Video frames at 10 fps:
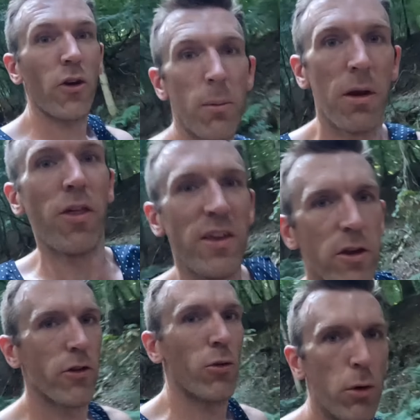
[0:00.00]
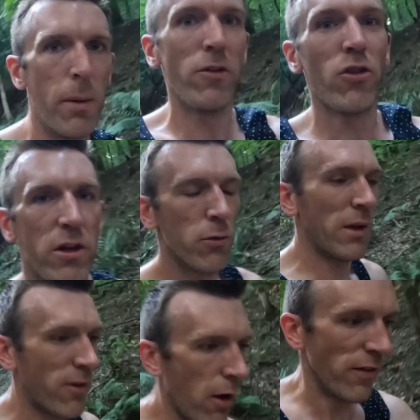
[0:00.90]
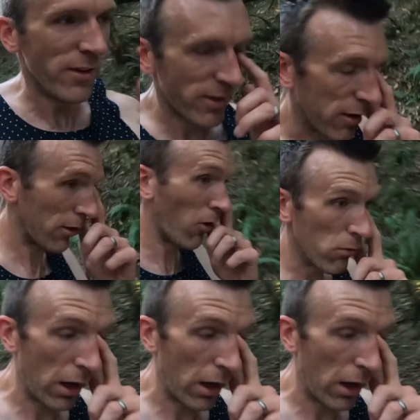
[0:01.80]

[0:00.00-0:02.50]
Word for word: So a couple of things I just want to mention as we dive into this long